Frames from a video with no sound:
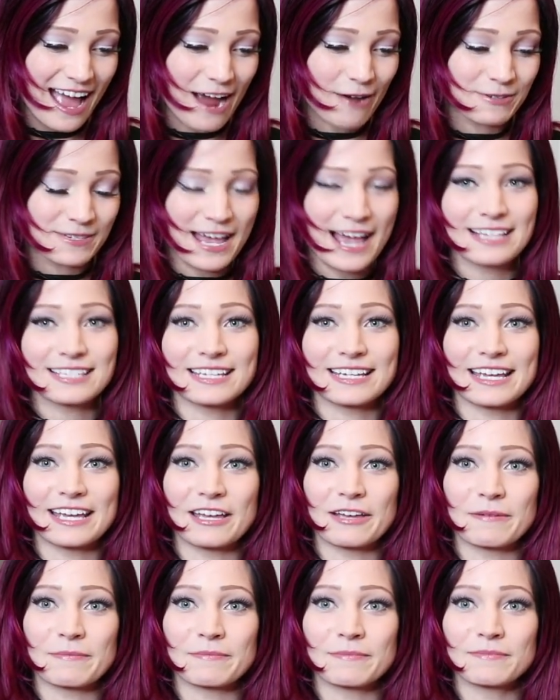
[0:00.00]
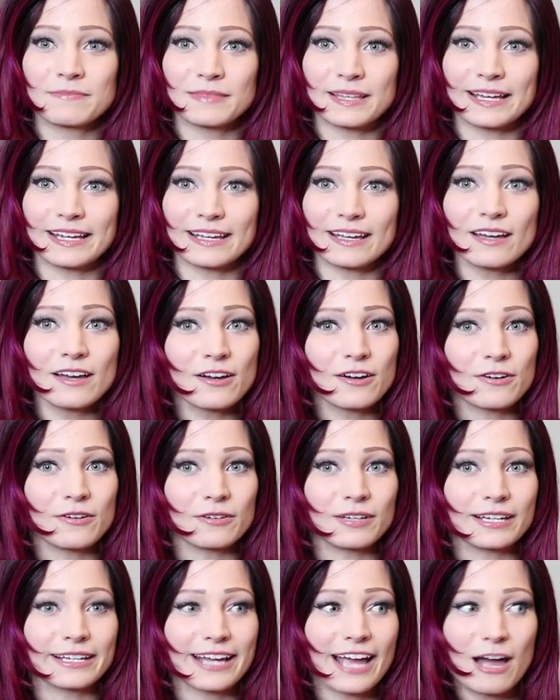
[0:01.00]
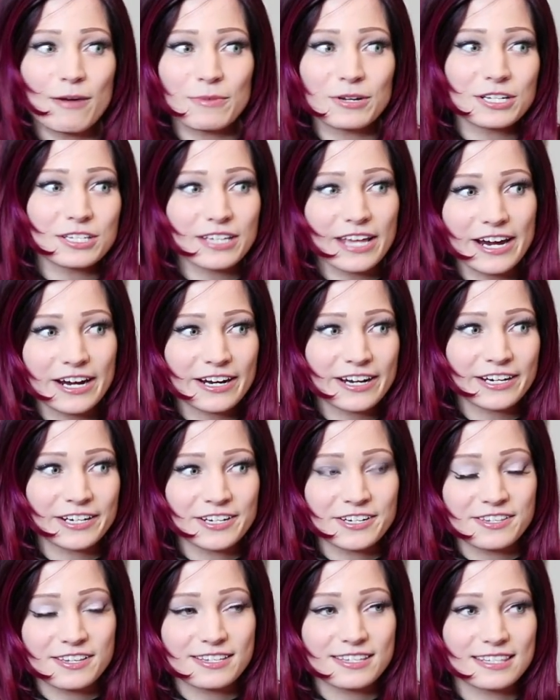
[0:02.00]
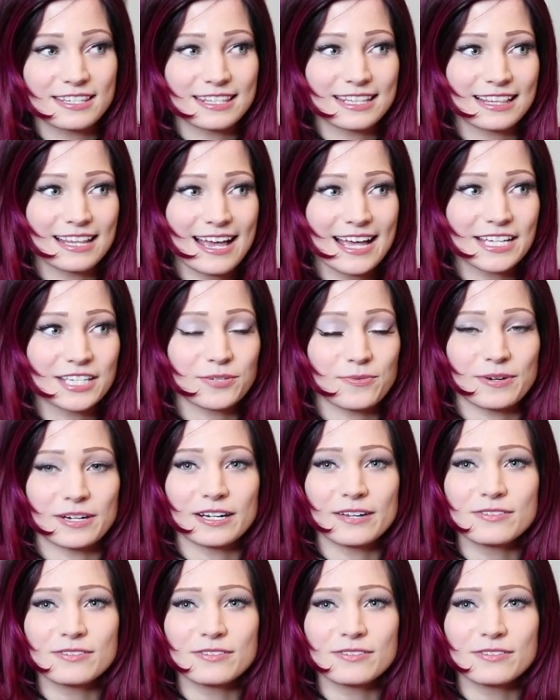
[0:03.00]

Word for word: I was asking him like, oh, like how much scarier is this than the last one?